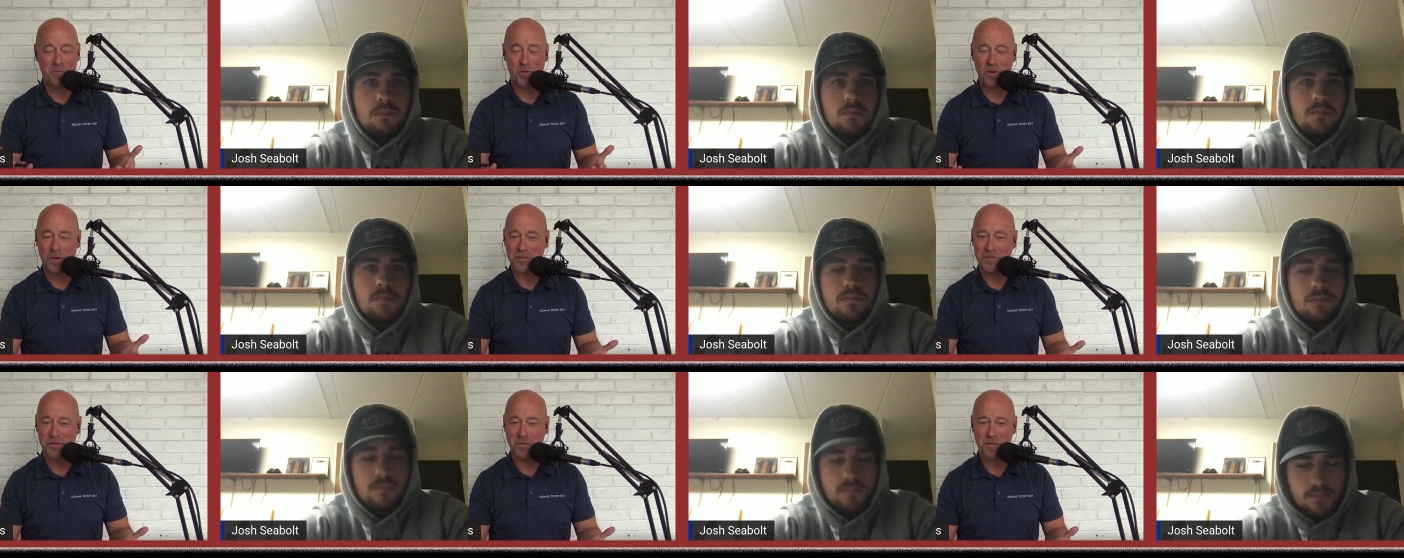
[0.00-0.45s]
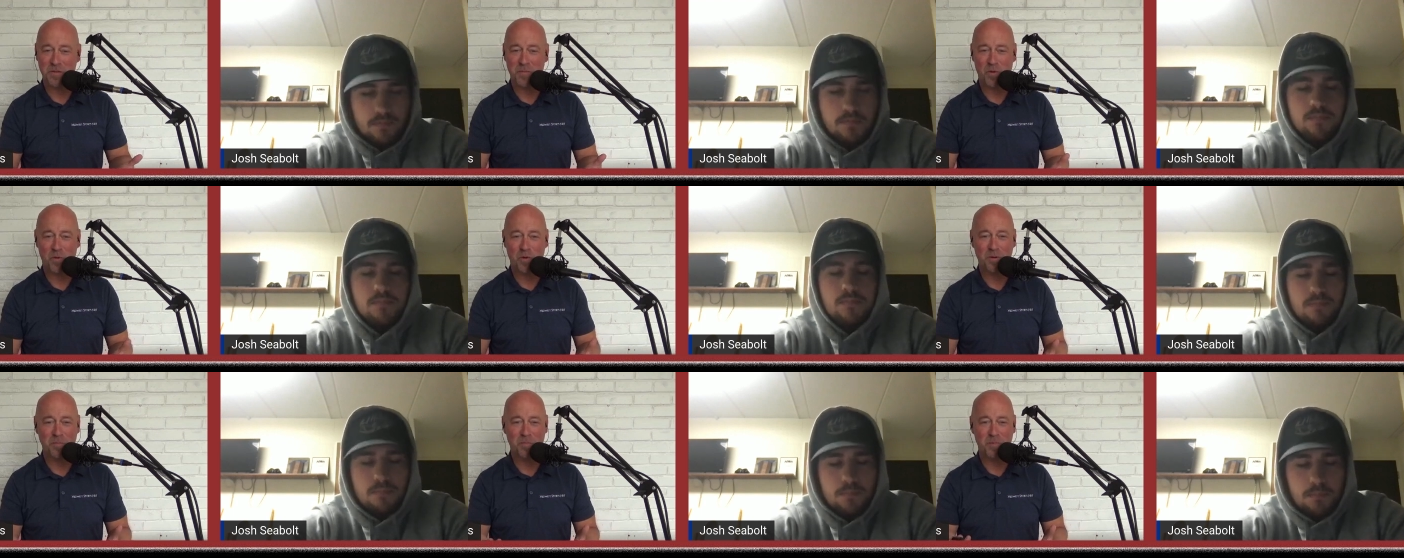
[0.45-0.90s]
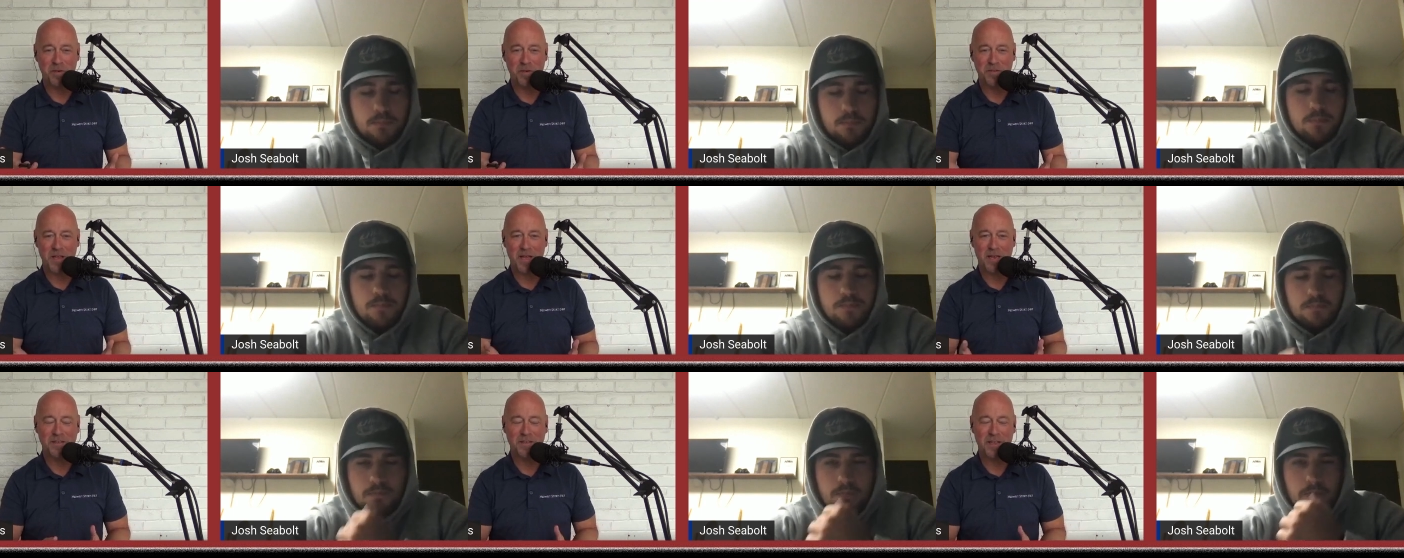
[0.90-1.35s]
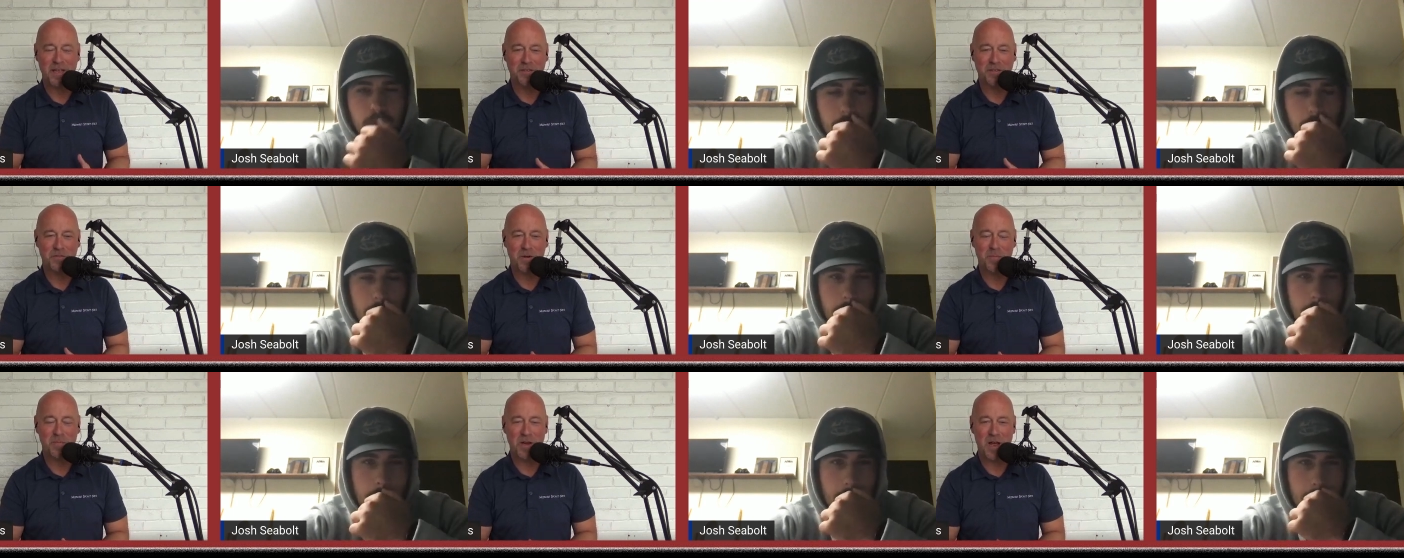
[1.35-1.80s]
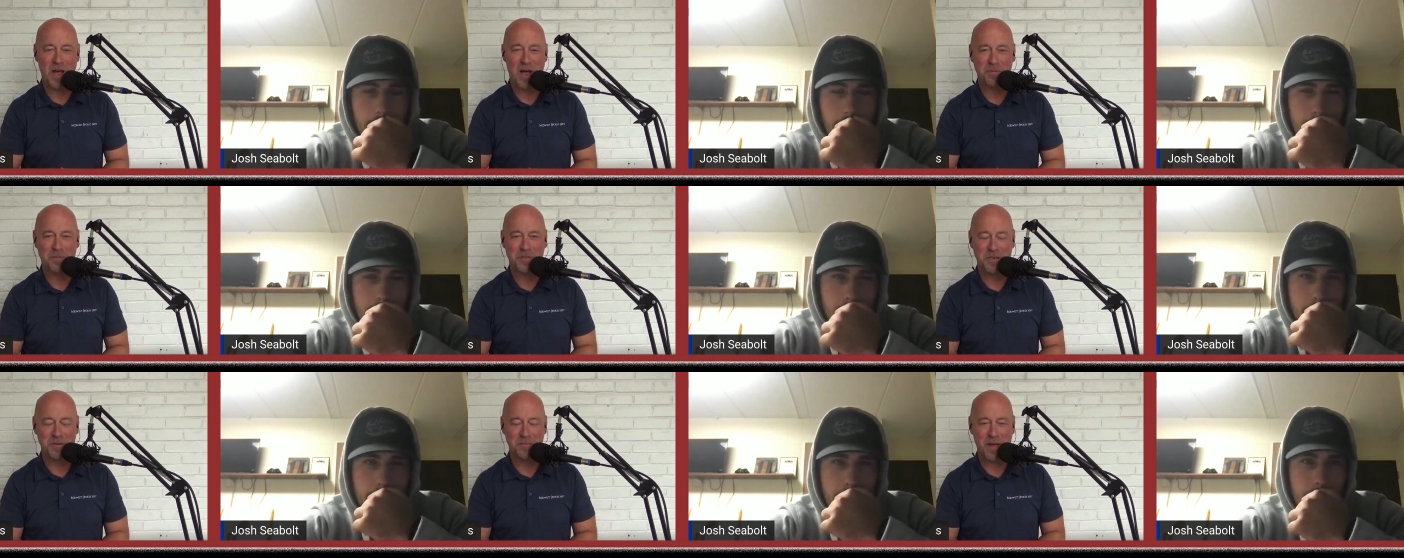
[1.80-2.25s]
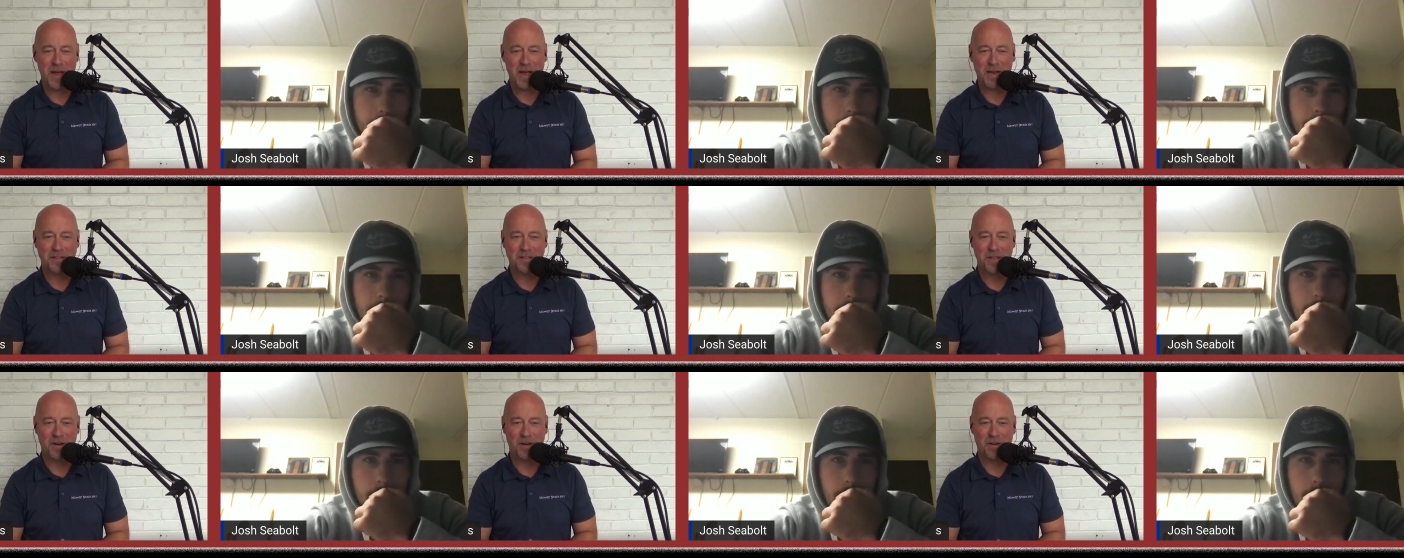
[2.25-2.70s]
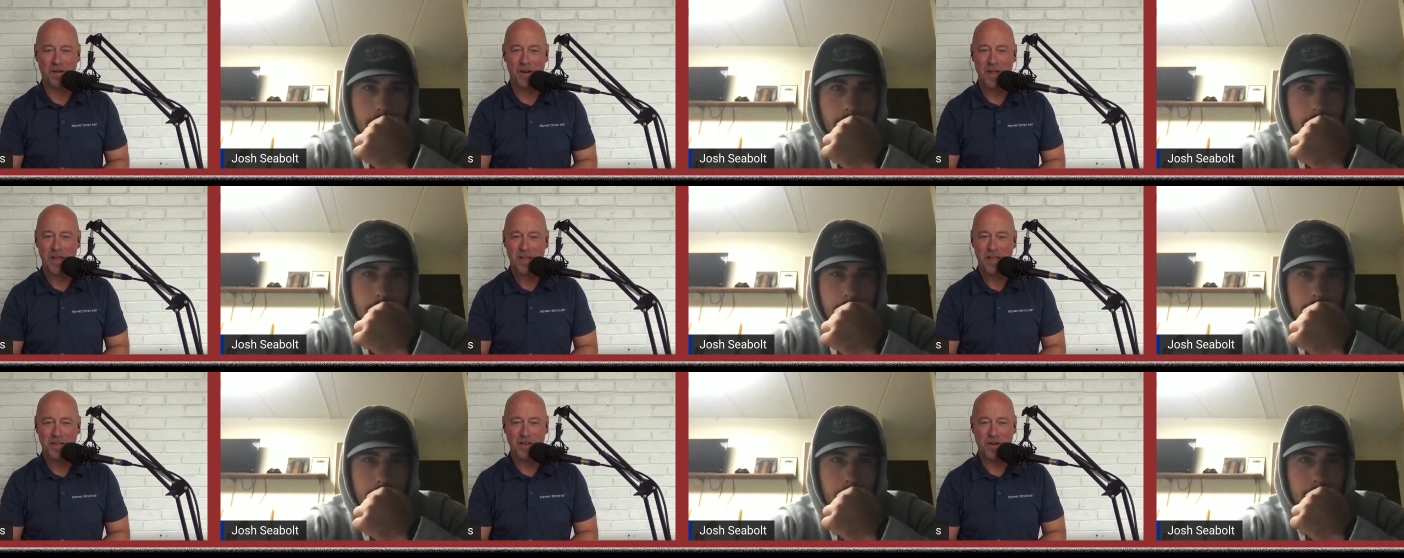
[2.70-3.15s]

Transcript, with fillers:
Speaker 1: points on the board. But that that triple option back there,